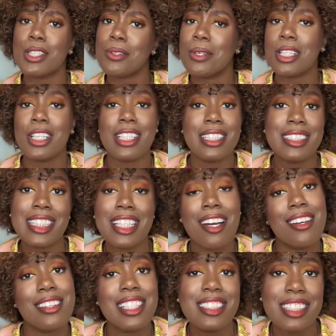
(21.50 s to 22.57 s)
what you're going to see
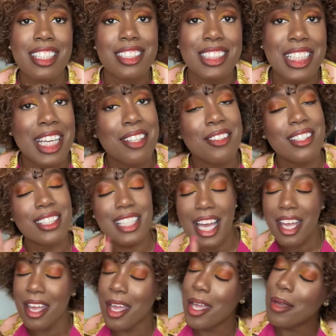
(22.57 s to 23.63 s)
on this here channel, let
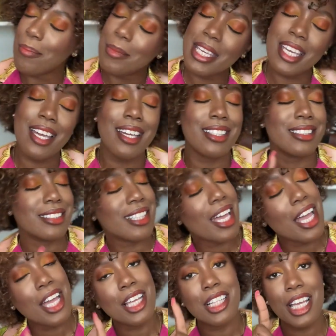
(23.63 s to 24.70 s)
me
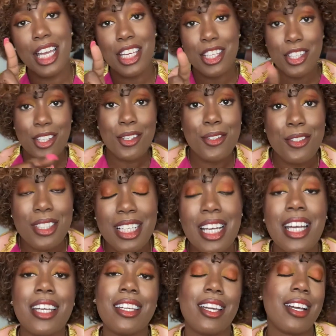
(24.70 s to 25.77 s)
tell you.
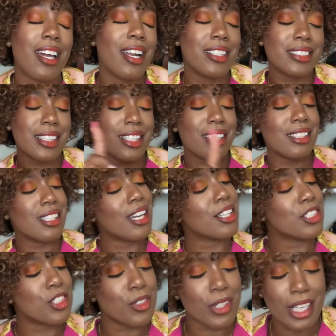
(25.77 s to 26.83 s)
You're going to see
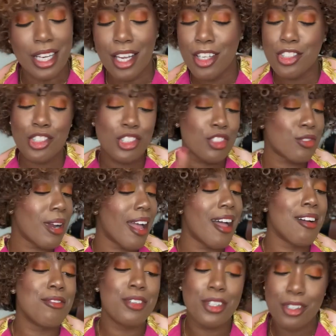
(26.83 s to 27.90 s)
luxury,
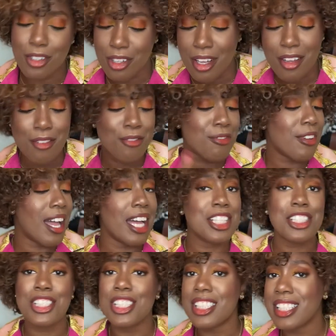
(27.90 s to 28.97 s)
travel,
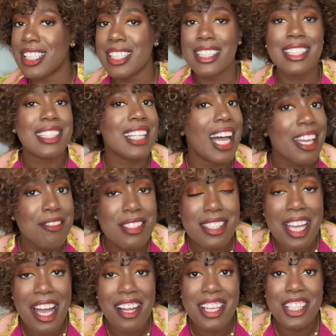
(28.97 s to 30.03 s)
fashion,
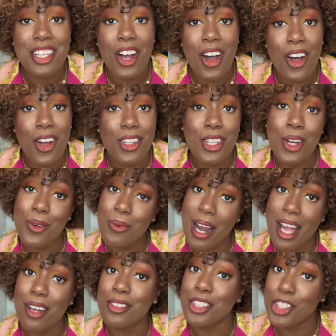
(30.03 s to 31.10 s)
lifestyle, and all
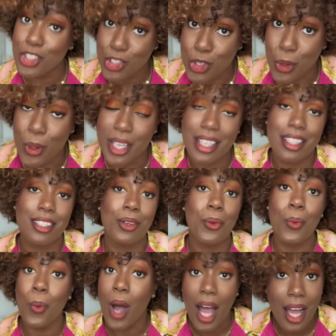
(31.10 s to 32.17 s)
around joy.
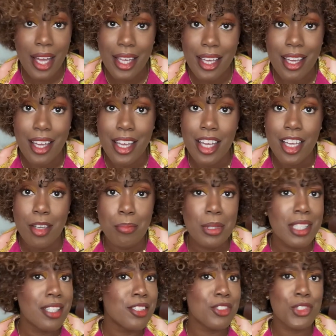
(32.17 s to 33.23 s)
Why?
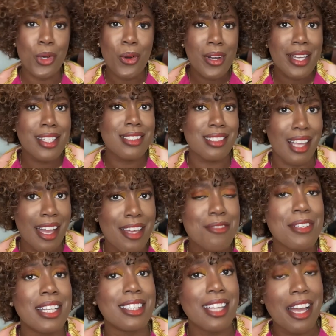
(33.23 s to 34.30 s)
Because joy is life
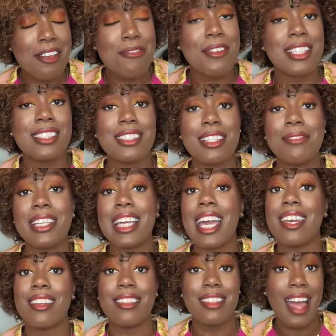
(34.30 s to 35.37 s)
and life is living,
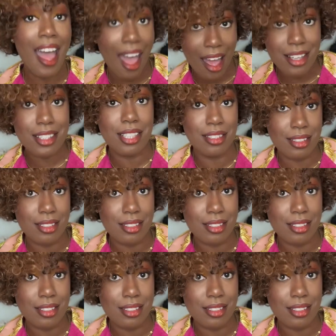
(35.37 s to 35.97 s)
and that